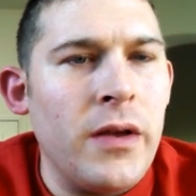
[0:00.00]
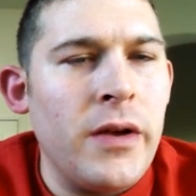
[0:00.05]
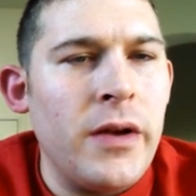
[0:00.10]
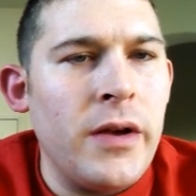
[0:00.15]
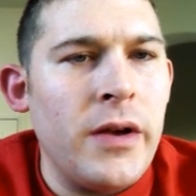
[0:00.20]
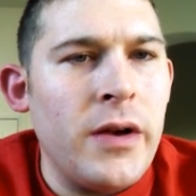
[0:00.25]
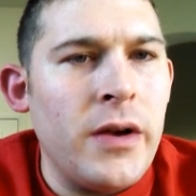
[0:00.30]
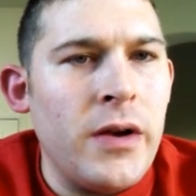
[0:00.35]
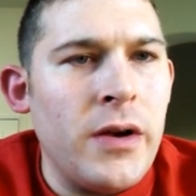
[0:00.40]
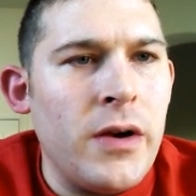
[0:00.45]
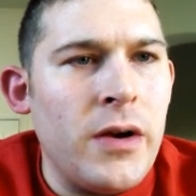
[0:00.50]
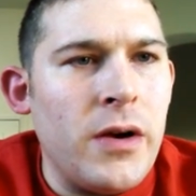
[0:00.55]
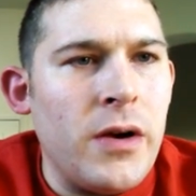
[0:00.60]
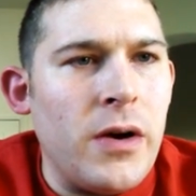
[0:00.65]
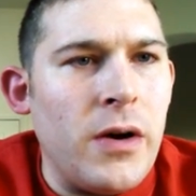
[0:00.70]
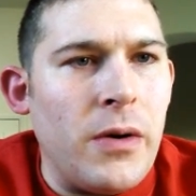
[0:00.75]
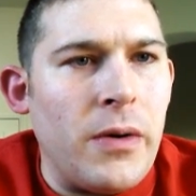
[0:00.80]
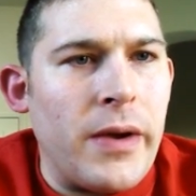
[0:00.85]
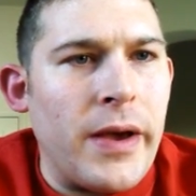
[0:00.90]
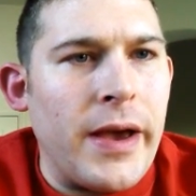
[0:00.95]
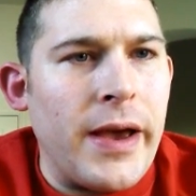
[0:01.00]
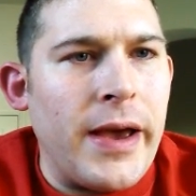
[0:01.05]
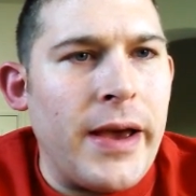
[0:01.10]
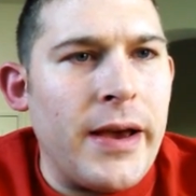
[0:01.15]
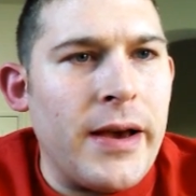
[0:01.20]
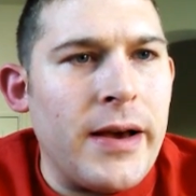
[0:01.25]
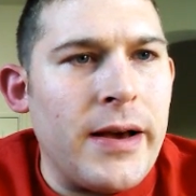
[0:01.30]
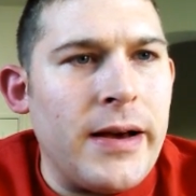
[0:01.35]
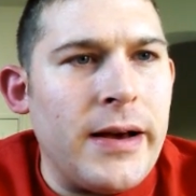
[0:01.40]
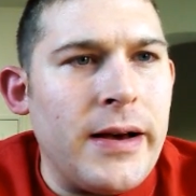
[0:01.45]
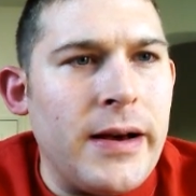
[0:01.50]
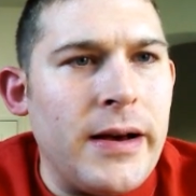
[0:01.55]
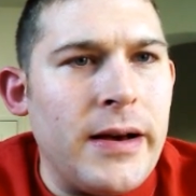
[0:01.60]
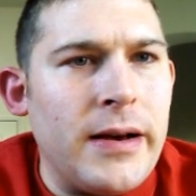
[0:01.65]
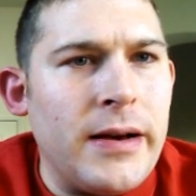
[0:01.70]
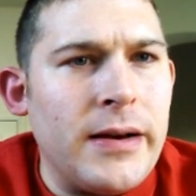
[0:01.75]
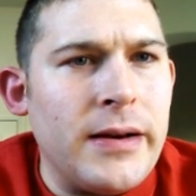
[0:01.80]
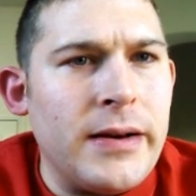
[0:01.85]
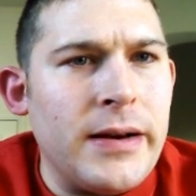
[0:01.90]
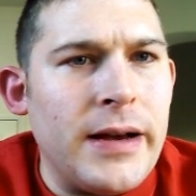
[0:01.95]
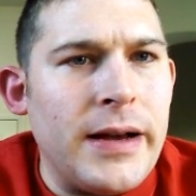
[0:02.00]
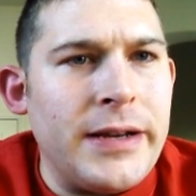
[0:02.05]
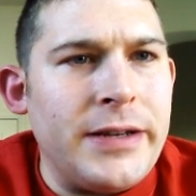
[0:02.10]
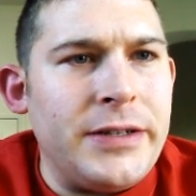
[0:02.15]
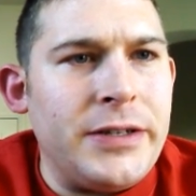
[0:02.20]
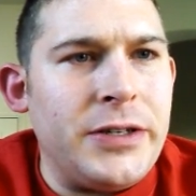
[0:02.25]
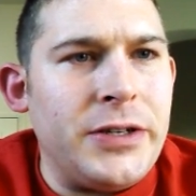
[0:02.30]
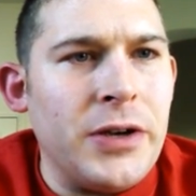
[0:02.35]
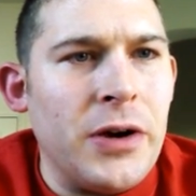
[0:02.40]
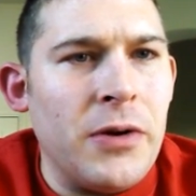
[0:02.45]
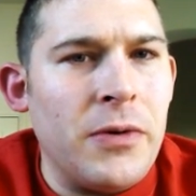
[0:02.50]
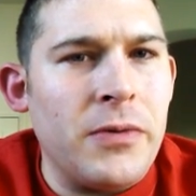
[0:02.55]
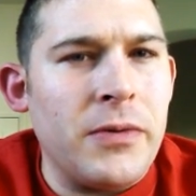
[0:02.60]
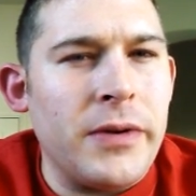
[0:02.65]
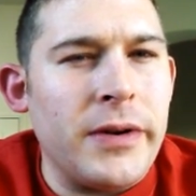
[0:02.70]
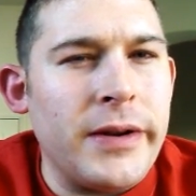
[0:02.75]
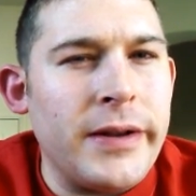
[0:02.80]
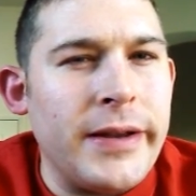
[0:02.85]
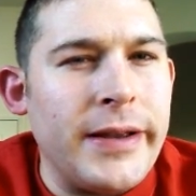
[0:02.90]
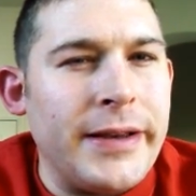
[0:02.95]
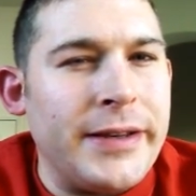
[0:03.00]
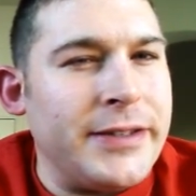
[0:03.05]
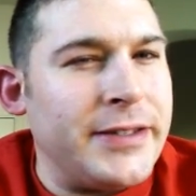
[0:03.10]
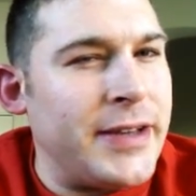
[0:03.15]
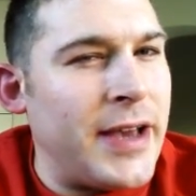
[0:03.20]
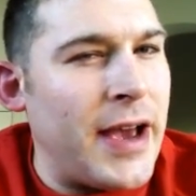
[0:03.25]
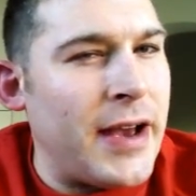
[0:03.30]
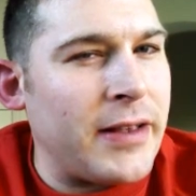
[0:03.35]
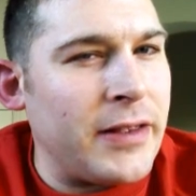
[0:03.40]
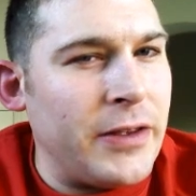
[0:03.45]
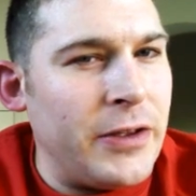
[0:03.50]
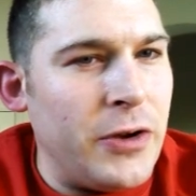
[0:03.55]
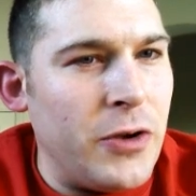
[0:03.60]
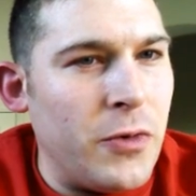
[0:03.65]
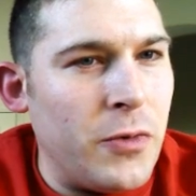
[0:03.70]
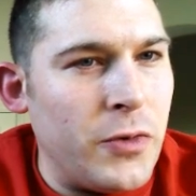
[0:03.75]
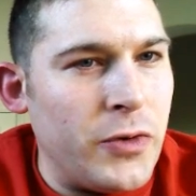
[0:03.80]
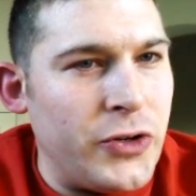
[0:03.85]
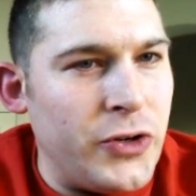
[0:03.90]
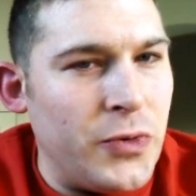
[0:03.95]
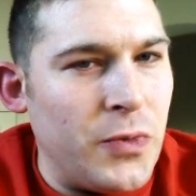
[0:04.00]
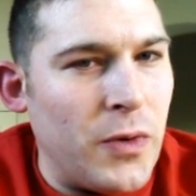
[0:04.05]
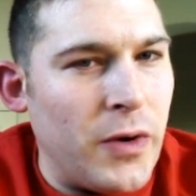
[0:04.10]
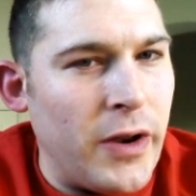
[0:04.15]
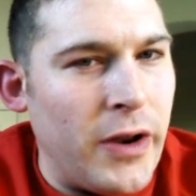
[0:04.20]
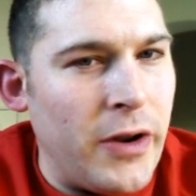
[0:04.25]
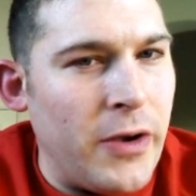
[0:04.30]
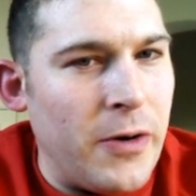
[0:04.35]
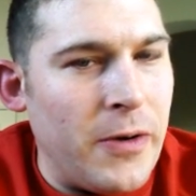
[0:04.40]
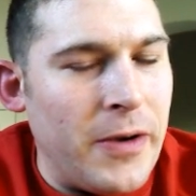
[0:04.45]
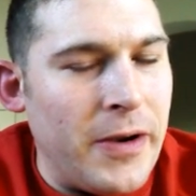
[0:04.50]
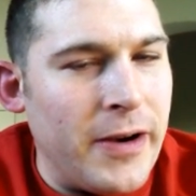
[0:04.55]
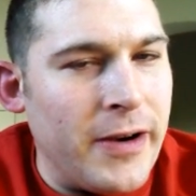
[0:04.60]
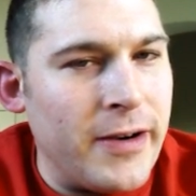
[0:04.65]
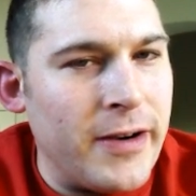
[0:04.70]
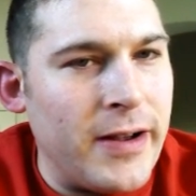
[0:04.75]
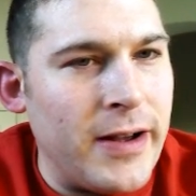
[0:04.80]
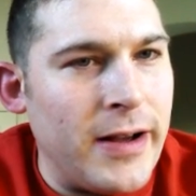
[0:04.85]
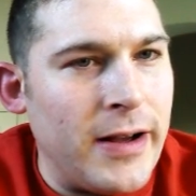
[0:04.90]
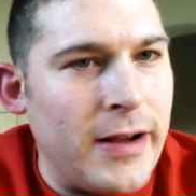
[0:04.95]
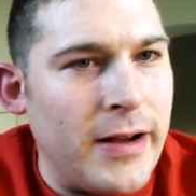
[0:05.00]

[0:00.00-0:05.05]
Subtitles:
Okay, I don't exactly know what you want to know here. I